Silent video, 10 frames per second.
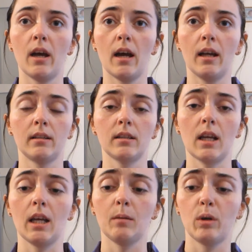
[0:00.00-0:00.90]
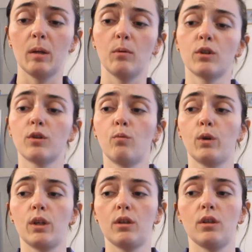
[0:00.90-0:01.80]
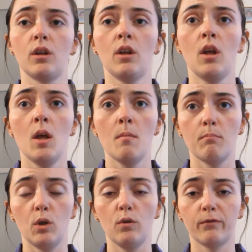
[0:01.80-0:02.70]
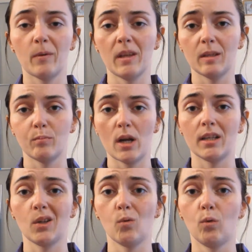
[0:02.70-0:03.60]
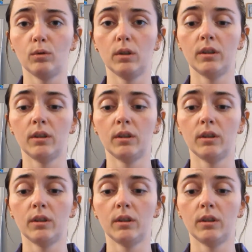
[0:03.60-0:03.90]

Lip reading: and I pretty much wouldn't move from this brand at all.